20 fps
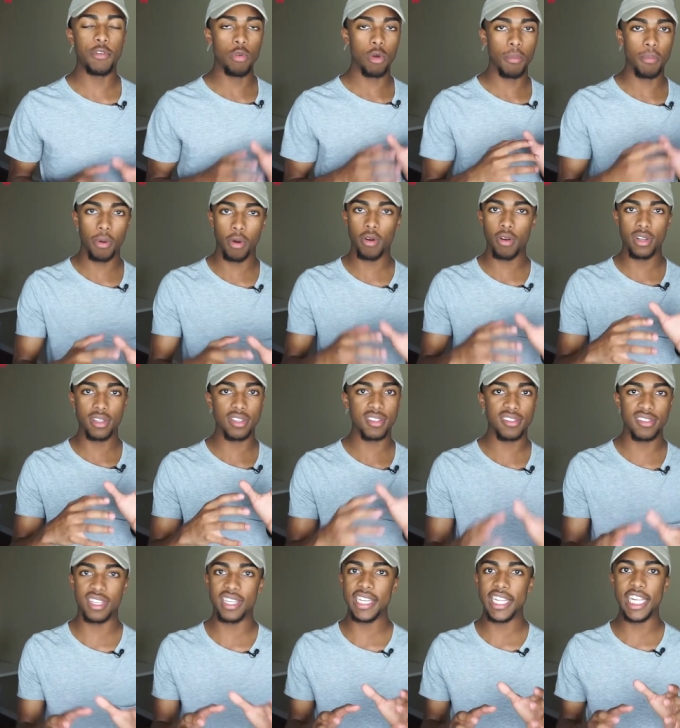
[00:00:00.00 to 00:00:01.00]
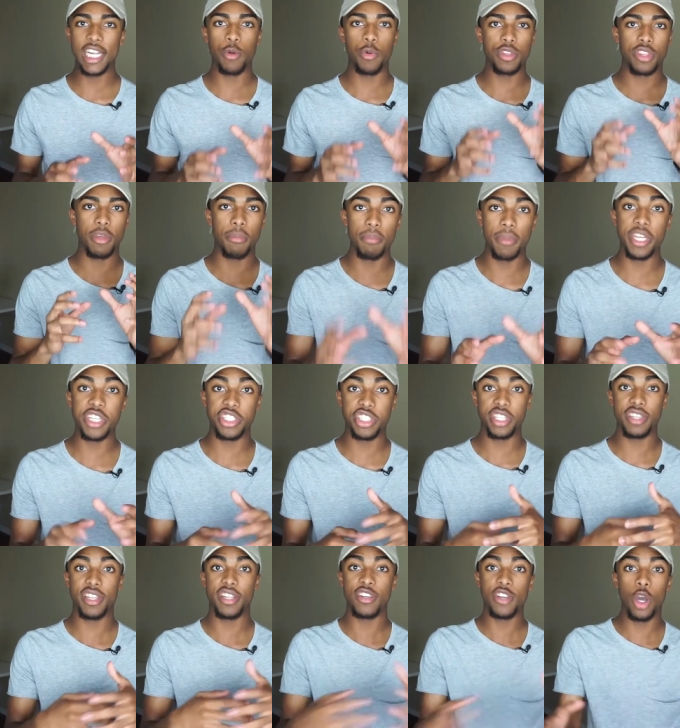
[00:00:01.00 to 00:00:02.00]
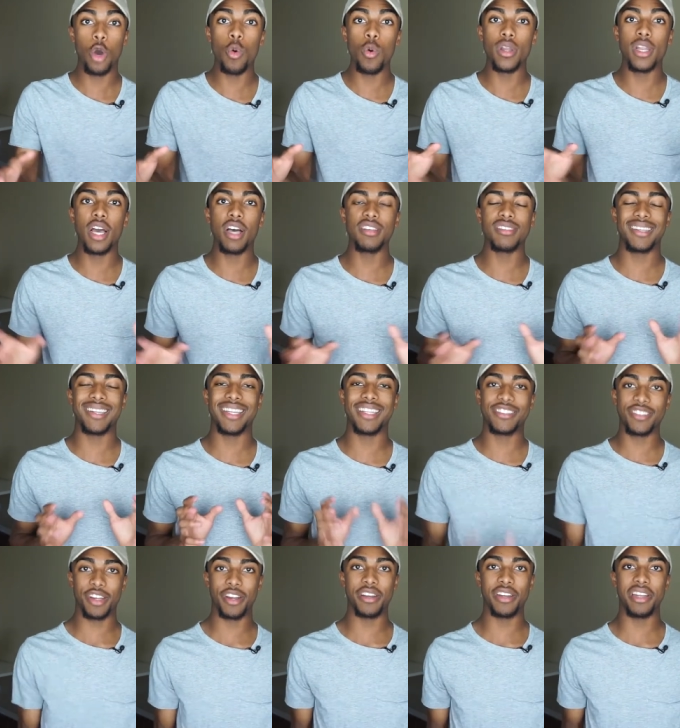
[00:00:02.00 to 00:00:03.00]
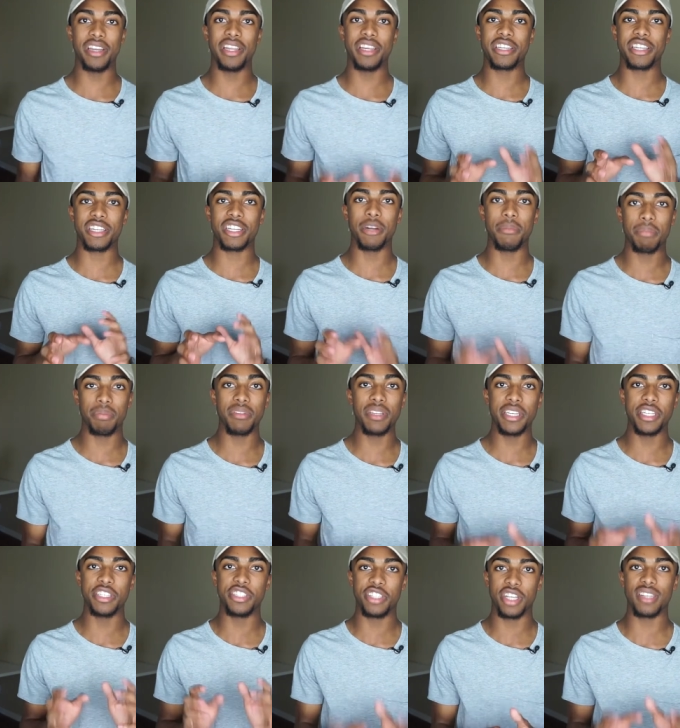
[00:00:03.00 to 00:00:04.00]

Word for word: You were born sent here with a mission that no one else in eternity could complete